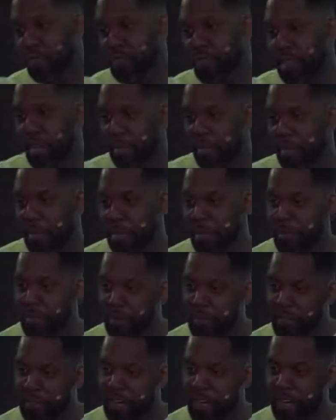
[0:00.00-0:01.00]
me up maybe 4
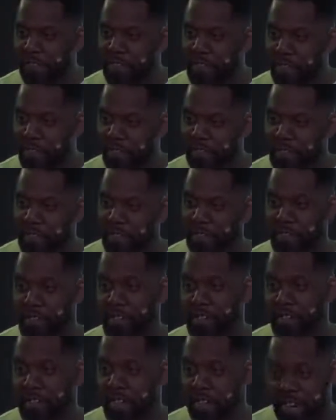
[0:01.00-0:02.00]
or 5 times in the middle
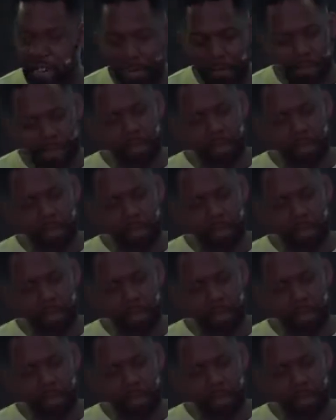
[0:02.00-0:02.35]
of the night. I'm like,